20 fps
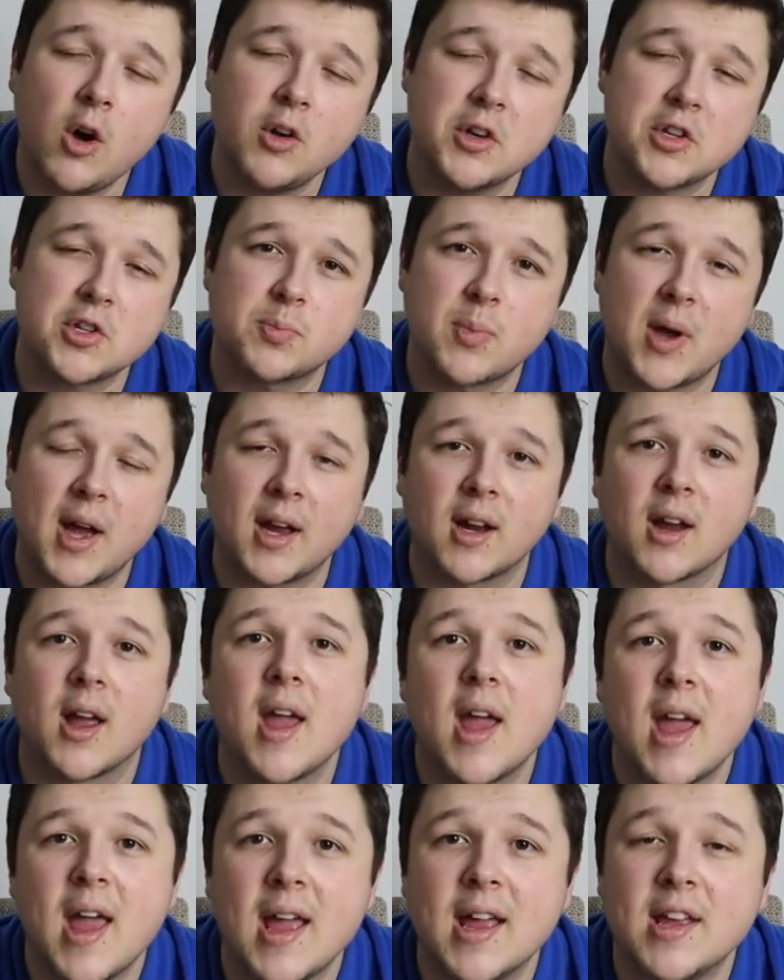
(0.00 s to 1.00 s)
on its back
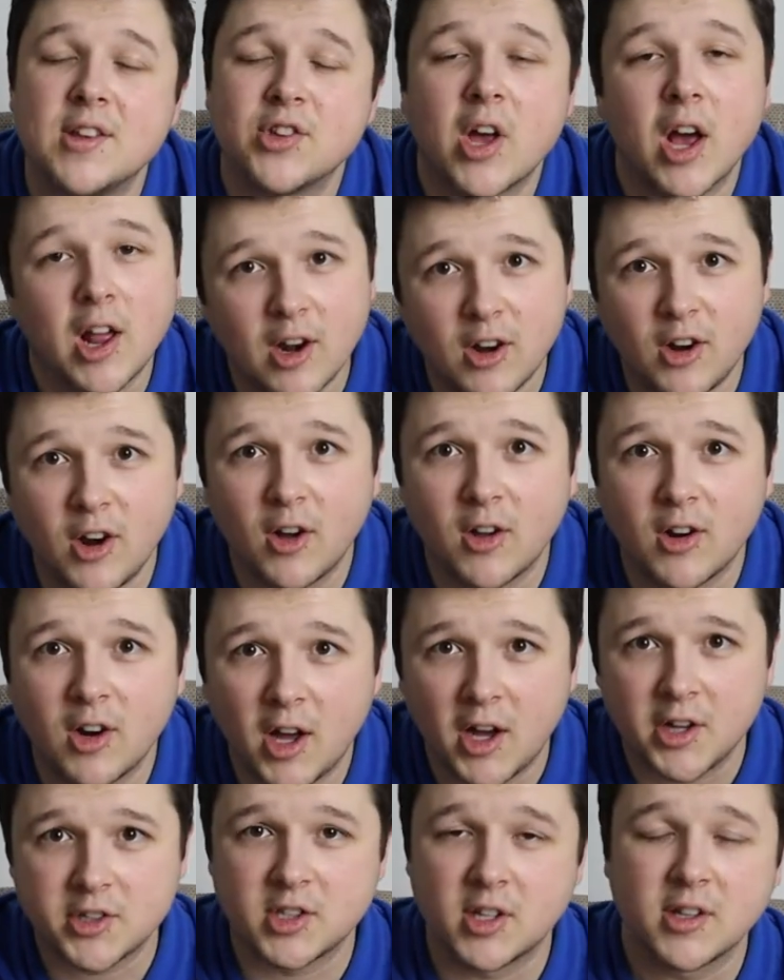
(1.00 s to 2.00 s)
is a lot
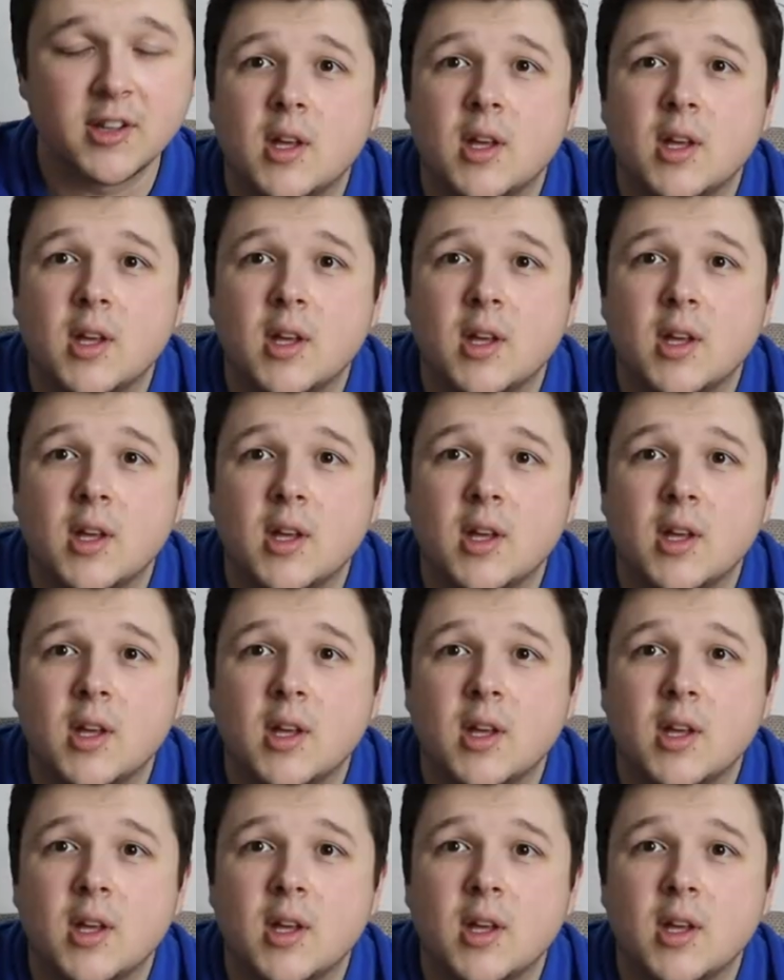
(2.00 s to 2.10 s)
larger.